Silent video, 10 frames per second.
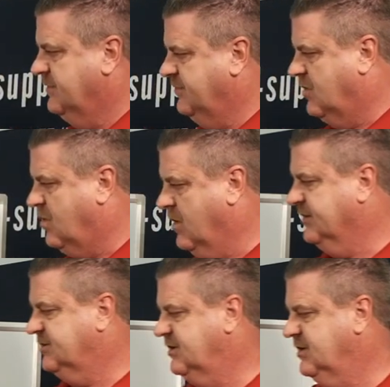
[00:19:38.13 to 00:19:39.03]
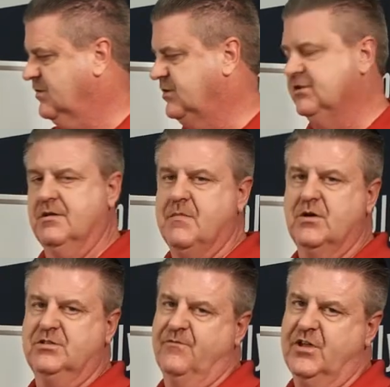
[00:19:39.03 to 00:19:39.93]
The hoist, which is the
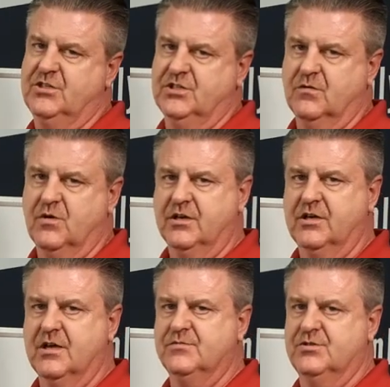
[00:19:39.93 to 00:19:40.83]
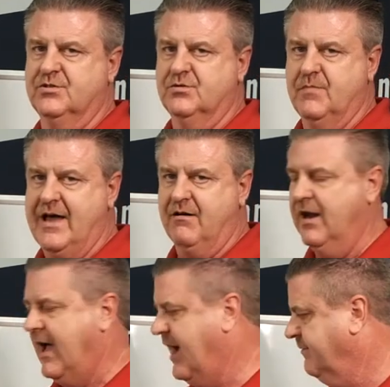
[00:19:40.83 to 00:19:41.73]
most efficient when it comes to battery
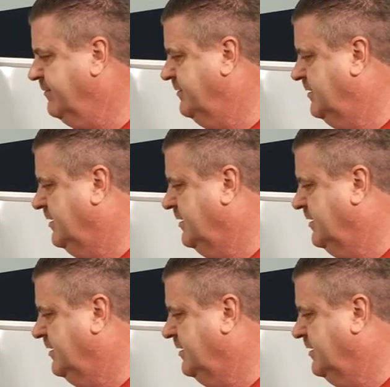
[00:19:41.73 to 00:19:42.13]
life.